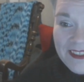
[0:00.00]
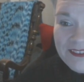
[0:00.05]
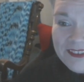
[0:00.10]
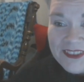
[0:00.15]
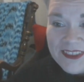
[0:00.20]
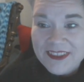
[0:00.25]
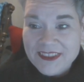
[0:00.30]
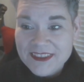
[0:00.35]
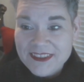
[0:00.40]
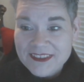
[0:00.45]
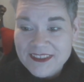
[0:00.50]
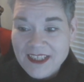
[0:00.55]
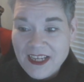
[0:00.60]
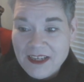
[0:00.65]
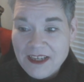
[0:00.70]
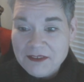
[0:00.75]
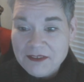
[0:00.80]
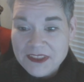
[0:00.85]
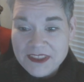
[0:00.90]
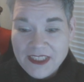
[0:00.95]
was just,
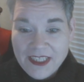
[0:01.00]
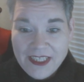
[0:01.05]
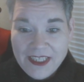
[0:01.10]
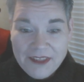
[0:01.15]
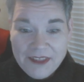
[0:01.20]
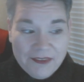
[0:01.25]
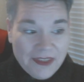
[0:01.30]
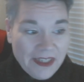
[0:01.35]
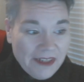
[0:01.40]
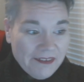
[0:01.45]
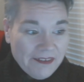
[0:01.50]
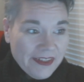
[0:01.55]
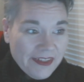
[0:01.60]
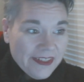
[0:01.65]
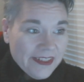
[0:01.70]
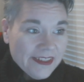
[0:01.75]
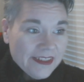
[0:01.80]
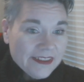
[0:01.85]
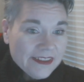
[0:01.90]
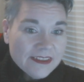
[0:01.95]
I was dying when I
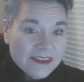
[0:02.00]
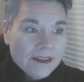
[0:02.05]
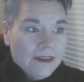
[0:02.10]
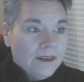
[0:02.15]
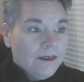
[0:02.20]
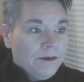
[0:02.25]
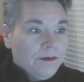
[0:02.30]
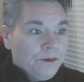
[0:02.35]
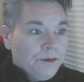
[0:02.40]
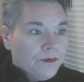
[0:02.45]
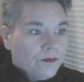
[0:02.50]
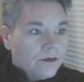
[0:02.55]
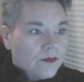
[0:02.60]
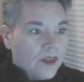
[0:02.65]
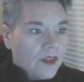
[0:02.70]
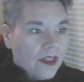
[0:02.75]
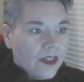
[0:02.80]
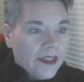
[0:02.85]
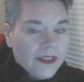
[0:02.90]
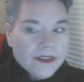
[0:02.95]
read this.
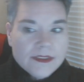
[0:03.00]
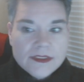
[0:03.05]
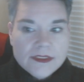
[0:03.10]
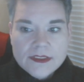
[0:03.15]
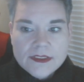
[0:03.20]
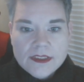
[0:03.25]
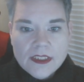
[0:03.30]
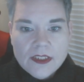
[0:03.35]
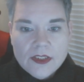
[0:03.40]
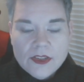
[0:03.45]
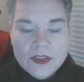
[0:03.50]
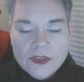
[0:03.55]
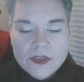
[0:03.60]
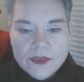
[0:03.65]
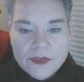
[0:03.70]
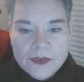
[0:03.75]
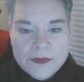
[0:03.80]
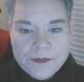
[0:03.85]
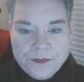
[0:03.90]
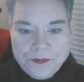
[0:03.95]
All right,
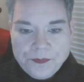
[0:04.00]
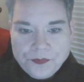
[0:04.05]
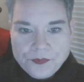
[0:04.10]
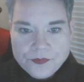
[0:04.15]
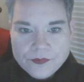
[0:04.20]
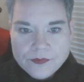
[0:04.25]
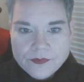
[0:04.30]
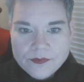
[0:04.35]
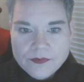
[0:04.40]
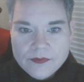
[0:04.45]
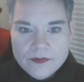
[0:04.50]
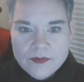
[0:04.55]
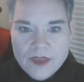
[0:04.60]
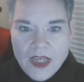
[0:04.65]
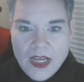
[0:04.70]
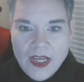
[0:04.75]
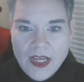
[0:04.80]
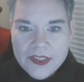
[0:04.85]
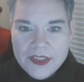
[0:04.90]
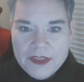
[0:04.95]
so
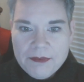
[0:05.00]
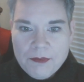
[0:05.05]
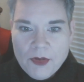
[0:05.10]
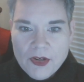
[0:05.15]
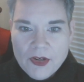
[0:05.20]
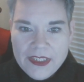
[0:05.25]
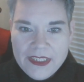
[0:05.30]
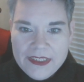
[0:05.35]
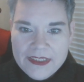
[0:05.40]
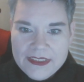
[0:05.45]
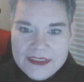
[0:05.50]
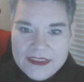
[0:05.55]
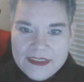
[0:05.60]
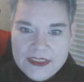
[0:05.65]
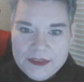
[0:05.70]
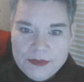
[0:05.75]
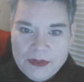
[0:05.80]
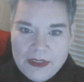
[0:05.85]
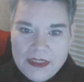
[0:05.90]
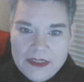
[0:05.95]
uh, good morning. This
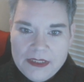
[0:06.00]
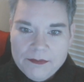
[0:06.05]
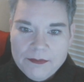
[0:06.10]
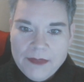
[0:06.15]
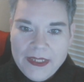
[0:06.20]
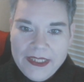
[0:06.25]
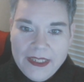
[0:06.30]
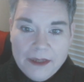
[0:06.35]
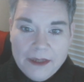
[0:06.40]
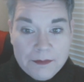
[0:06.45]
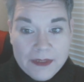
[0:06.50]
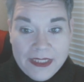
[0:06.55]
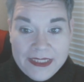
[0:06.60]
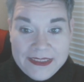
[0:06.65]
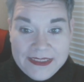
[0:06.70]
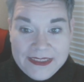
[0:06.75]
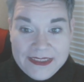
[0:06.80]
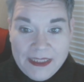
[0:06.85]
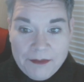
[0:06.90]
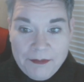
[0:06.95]
is what my
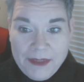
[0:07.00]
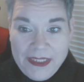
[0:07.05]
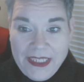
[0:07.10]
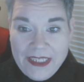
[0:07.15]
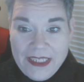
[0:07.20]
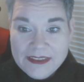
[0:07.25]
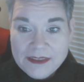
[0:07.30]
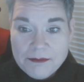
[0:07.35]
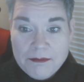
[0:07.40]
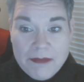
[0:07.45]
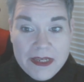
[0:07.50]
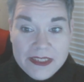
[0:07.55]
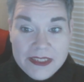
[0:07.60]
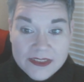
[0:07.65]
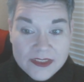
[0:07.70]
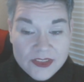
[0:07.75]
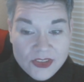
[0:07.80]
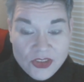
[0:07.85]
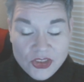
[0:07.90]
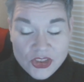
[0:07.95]
upline sent me as a
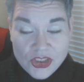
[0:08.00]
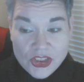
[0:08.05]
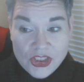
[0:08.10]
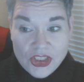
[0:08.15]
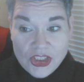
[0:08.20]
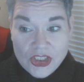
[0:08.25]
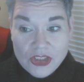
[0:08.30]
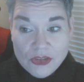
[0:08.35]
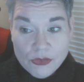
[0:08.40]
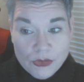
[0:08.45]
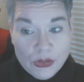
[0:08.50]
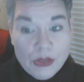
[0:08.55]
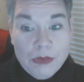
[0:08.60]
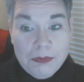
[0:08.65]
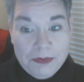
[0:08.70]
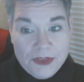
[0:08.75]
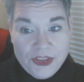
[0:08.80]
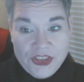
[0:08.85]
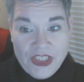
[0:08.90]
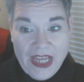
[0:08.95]
messenger
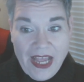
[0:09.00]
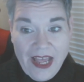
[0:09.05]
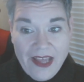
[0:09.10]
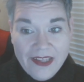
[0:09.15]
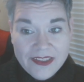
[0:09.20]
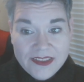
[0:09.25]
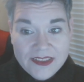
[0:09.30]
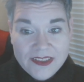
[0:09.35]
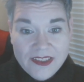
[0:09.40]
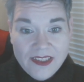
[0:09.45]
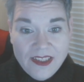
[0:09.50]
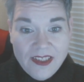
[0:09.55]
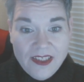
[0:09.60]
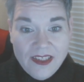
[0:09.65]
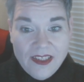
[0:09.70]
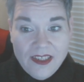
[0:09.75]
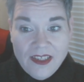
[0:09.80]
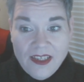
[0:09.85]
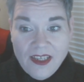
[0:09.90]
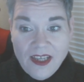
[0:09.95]
group chat.
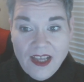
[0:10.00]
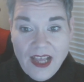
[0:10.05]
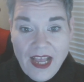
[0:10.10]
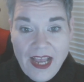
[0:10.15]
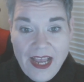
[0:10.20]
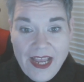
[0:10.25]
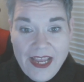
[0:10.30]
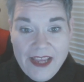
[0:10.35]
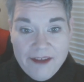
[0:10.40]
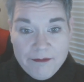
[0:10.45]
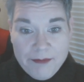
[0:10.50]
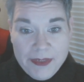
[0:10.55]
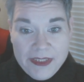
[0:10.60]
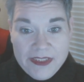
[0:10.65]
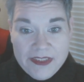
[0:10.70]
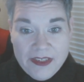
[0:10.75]
I have been